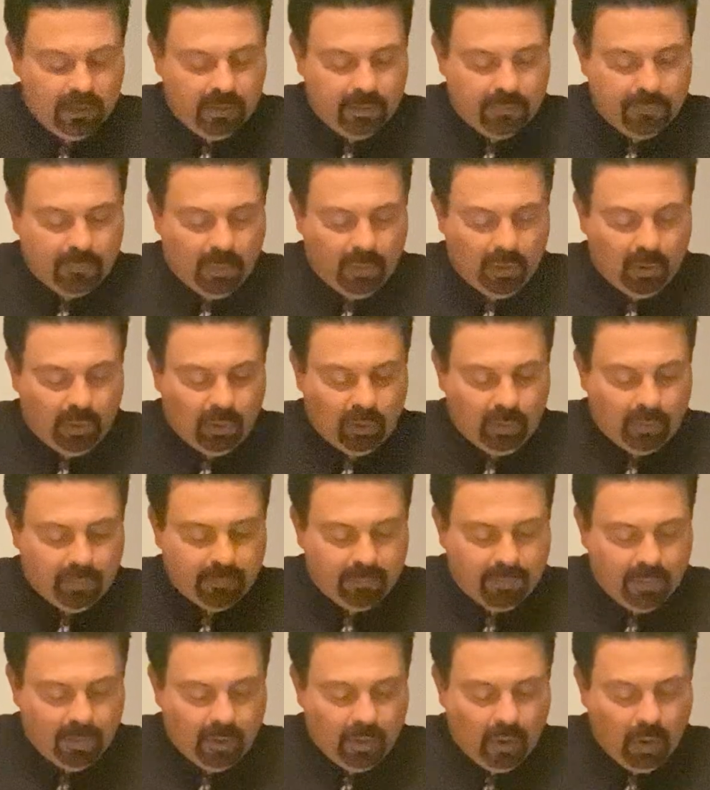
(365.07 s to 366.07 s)

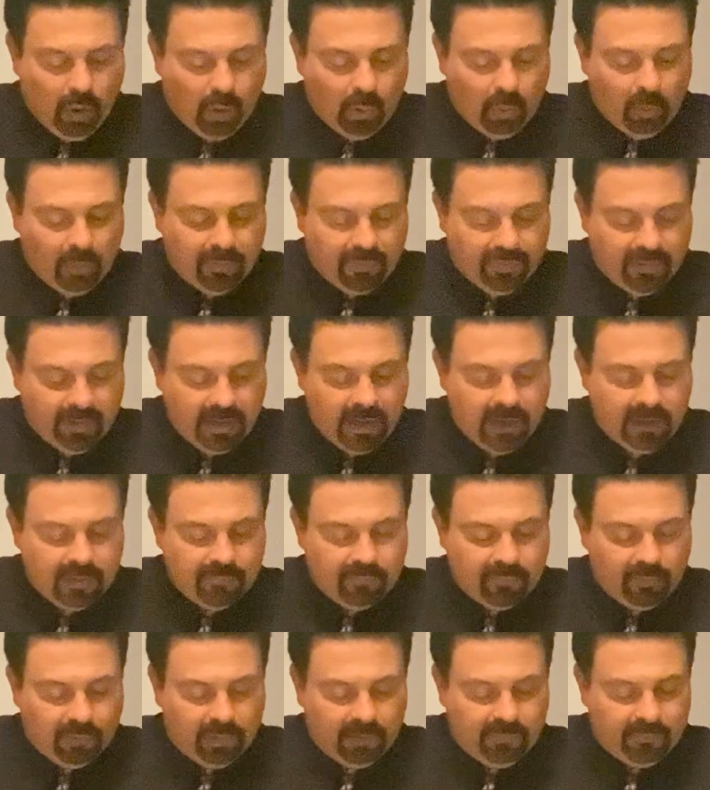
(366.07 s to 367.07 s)
but are within
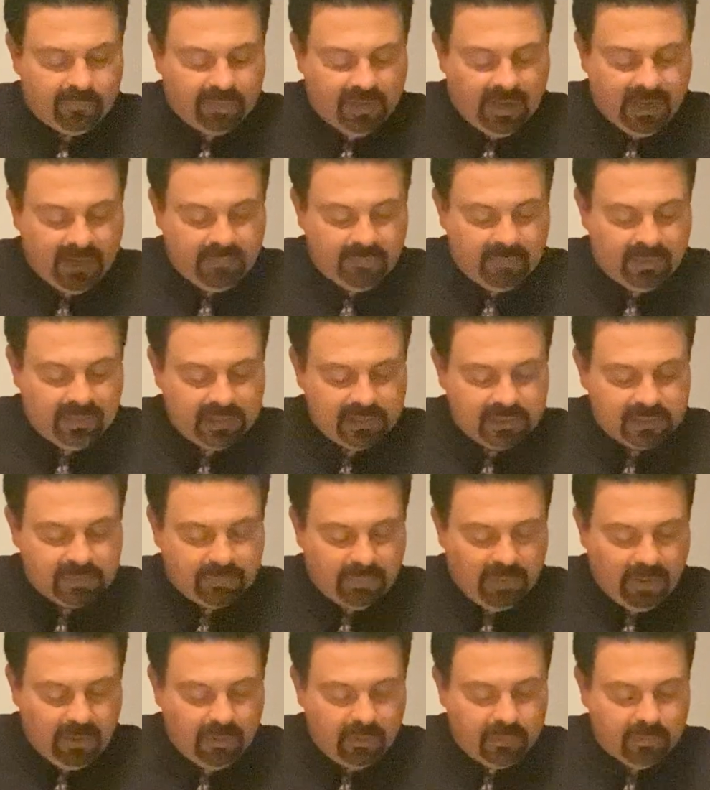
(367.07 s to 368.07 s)
full of dead men's
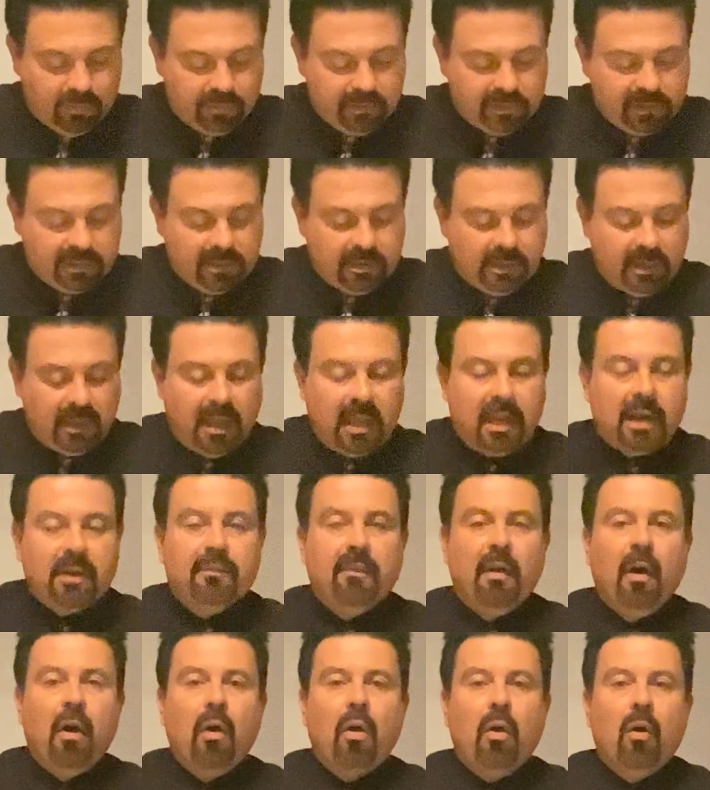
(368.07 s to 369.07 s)
bones, and of
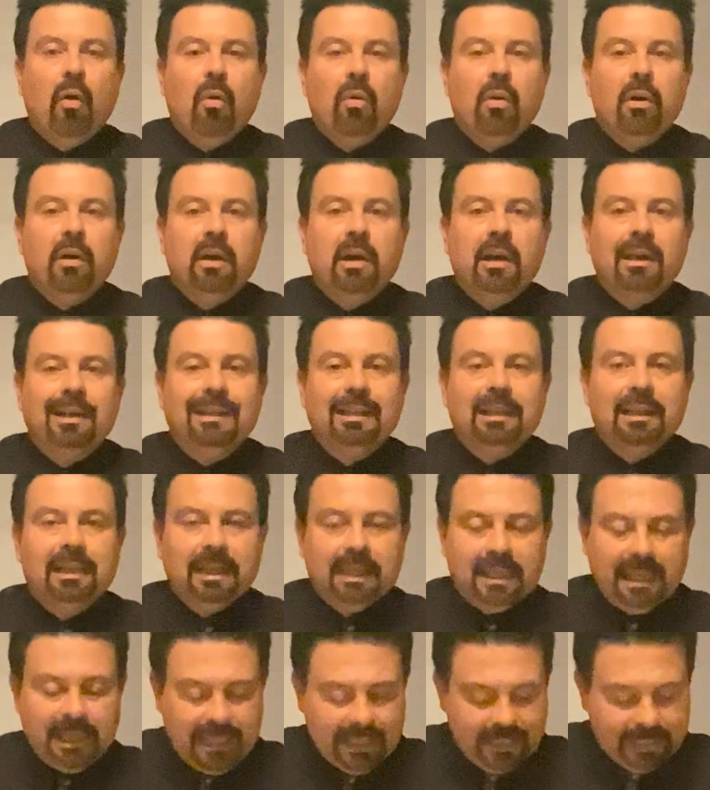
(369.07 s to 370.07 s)
all
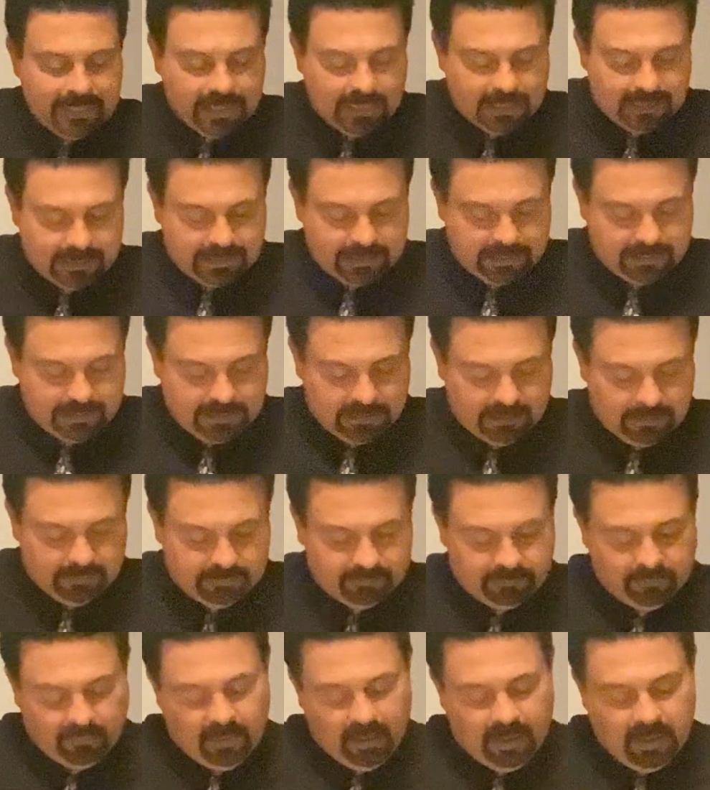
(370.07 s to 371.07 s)
uncleanness.
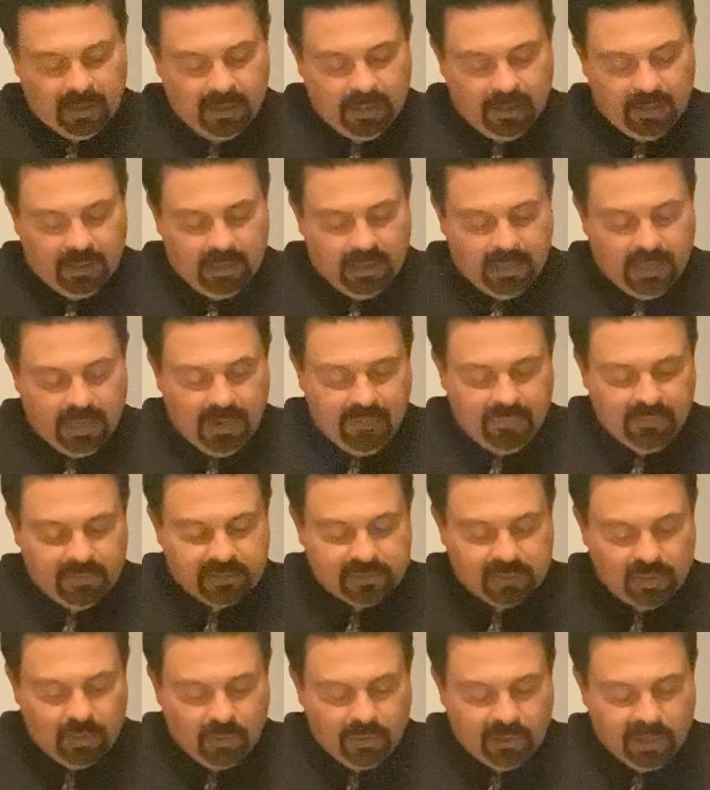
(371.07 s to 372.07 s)
Even
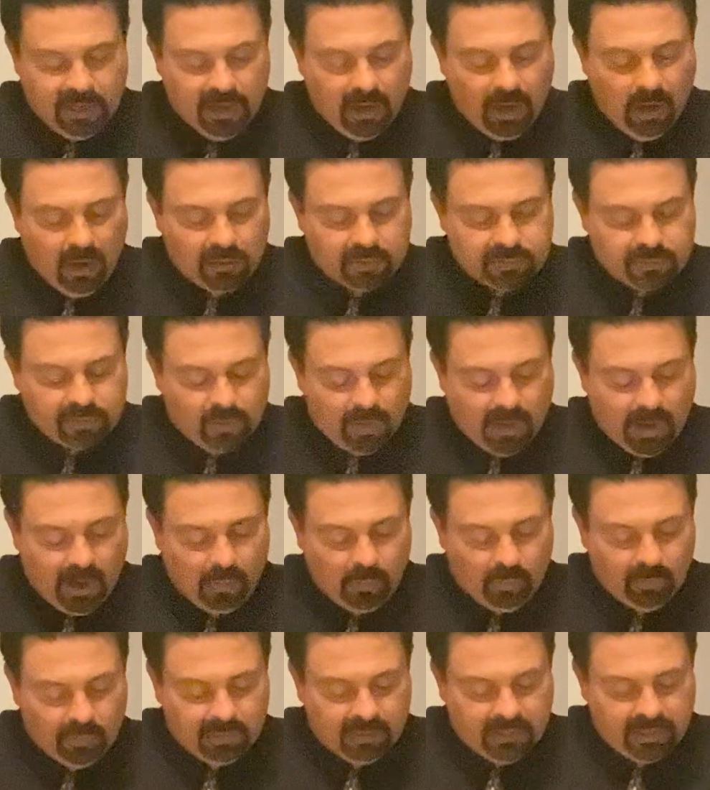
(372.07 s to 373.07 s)
so ye also
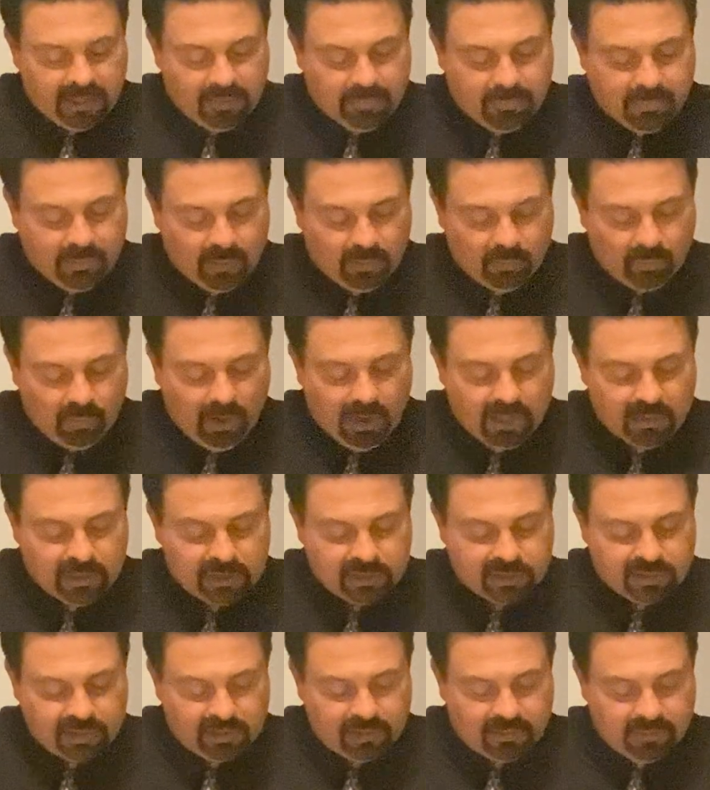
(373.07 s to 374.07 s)
outwardly appear
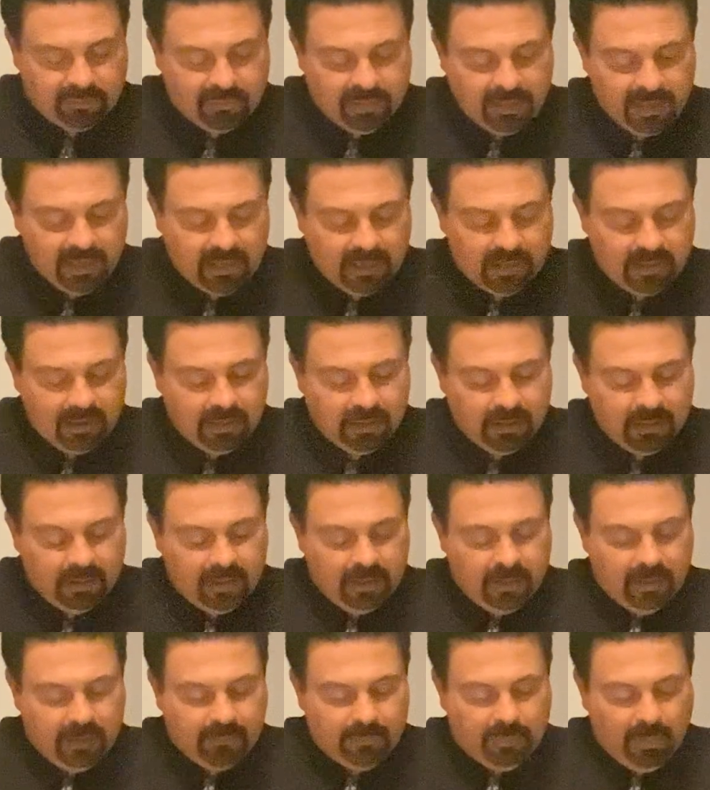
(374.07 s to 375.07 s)
righteous unto men,
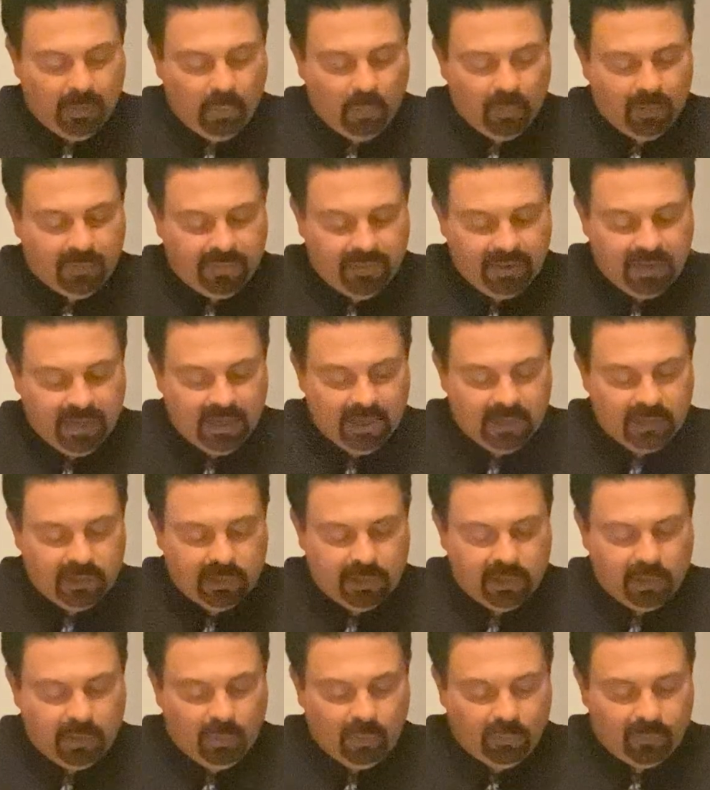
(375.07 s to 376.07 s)
but within
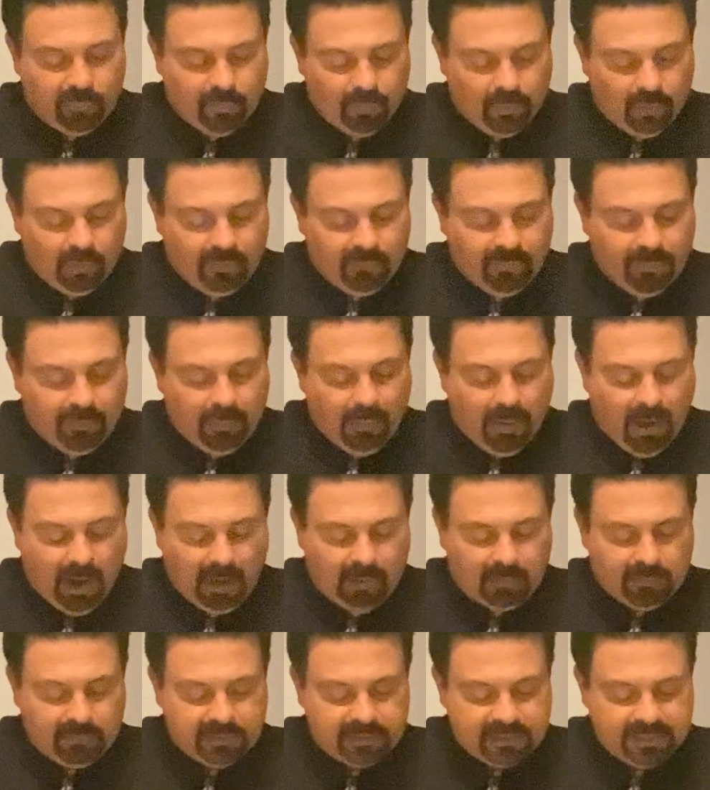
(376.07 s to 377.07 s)
ye are full of
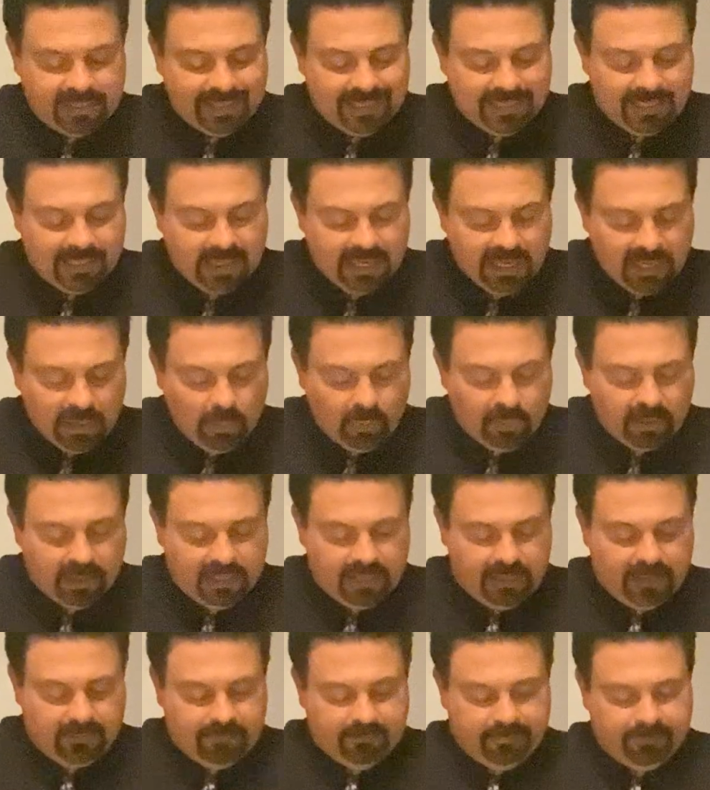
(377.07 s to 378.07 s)
hypocrisy and iniquity.